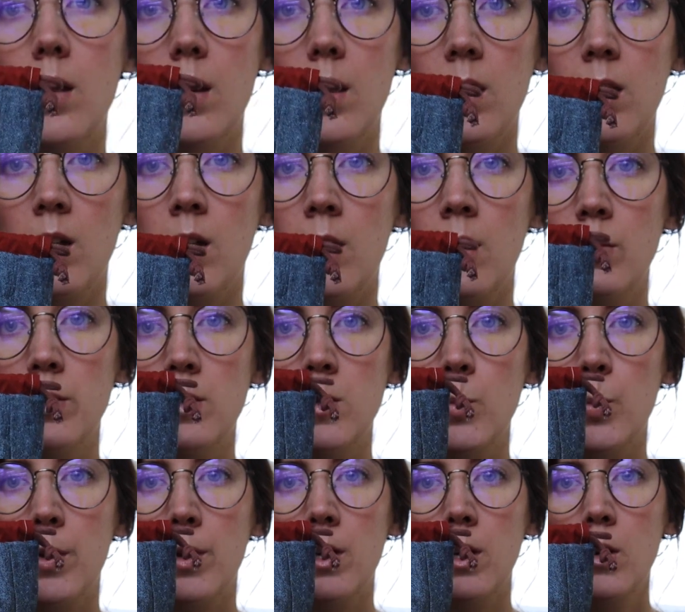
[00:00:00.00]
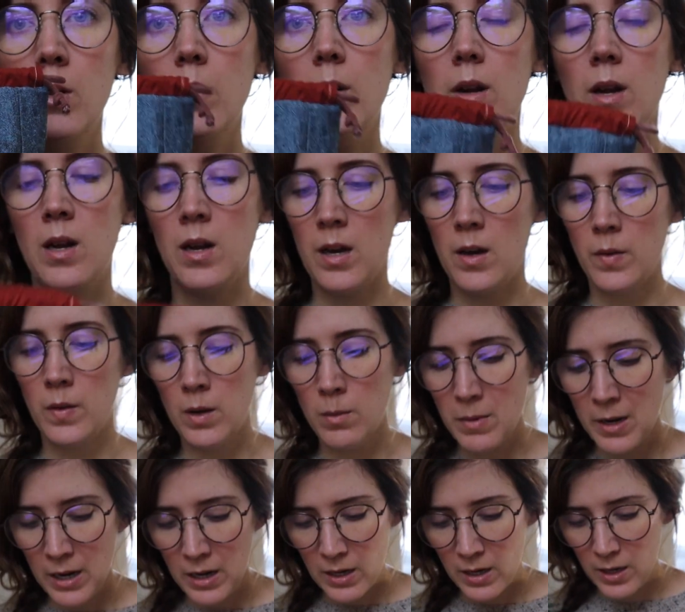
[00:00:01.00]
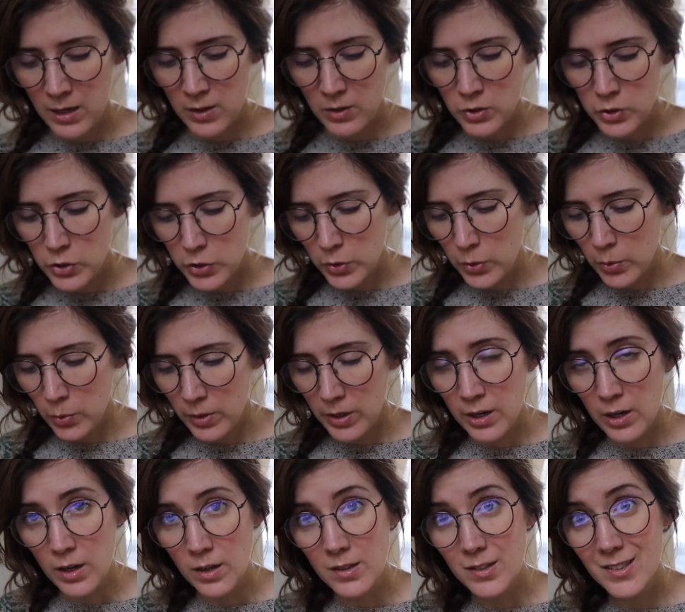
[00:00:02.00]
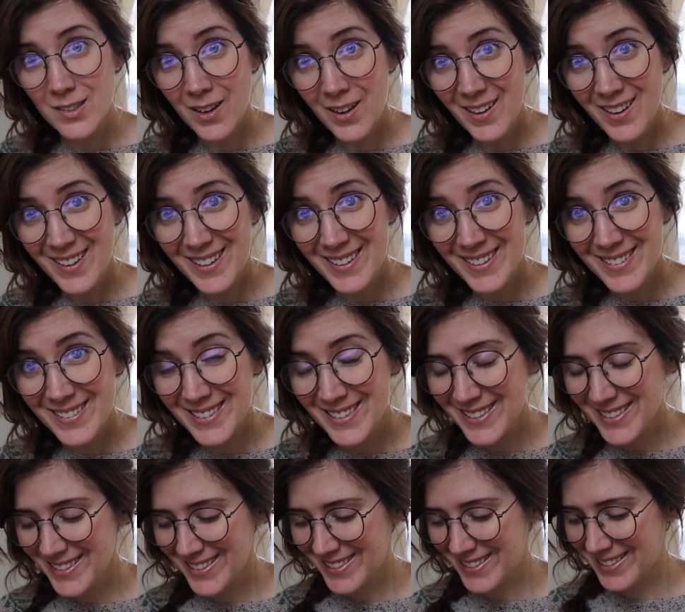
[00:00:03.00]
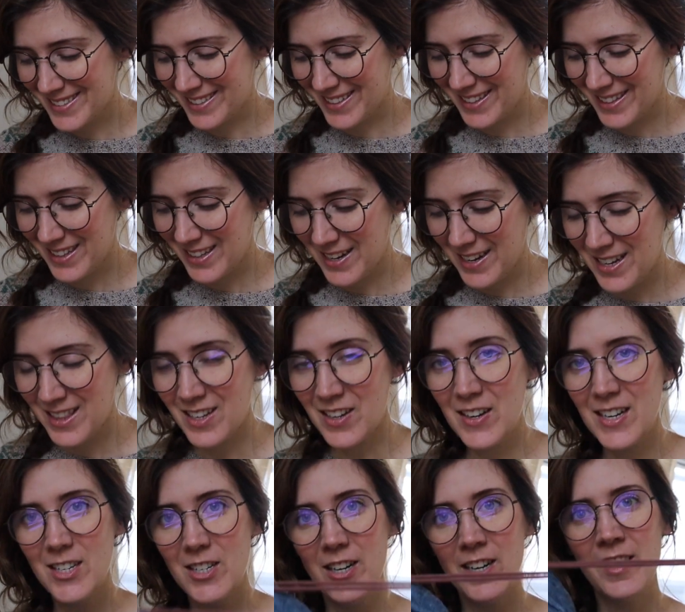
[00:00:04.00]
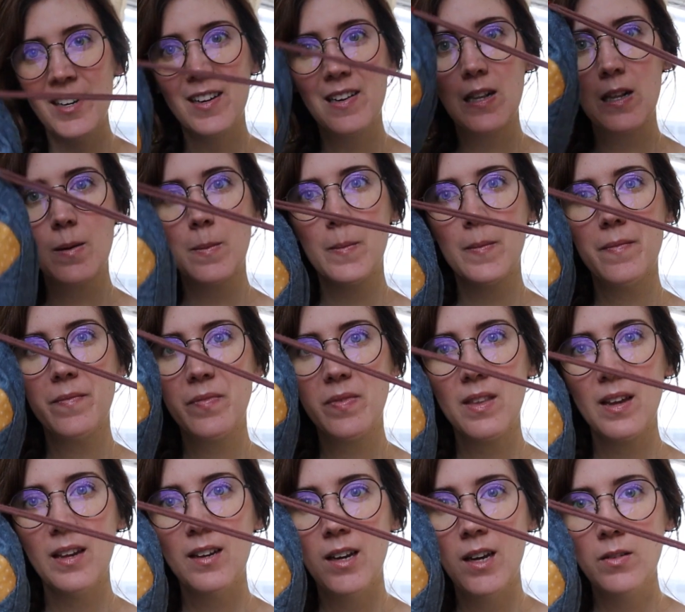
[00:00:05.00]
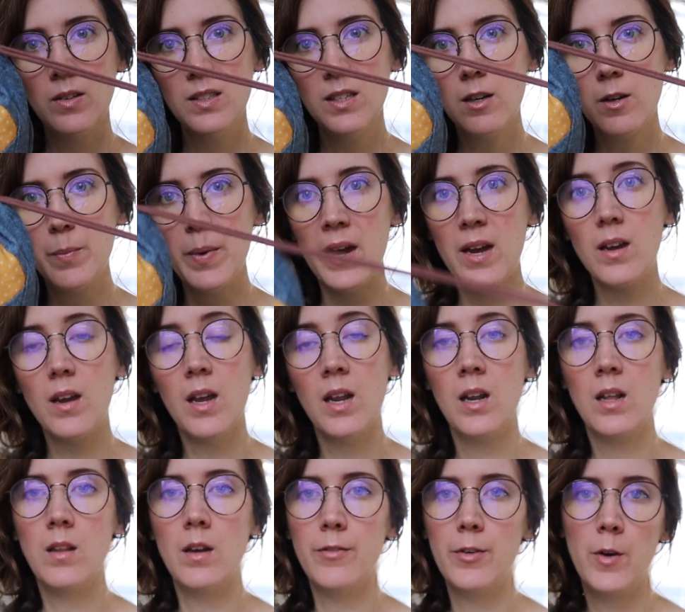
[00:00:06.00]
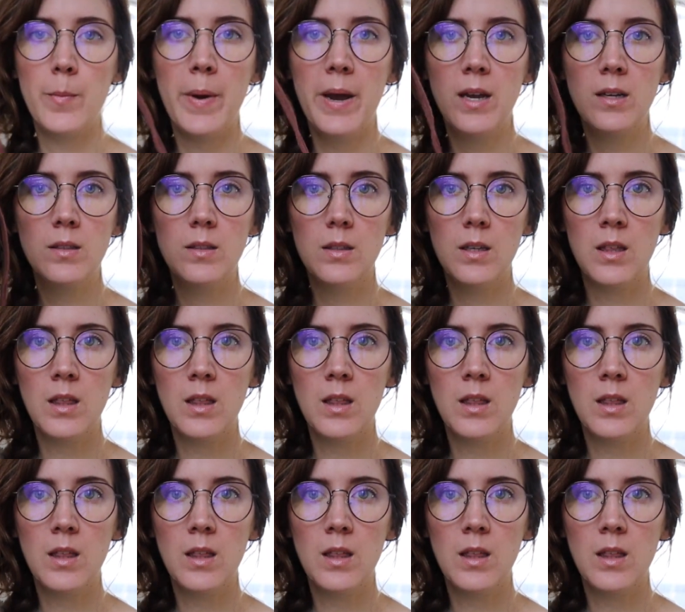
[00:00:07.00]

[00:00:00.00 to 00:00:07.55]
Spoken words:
I thought it was super cute, and now that I'm getting into knitting socks, I thought I should have a sock bag. And I love her bags.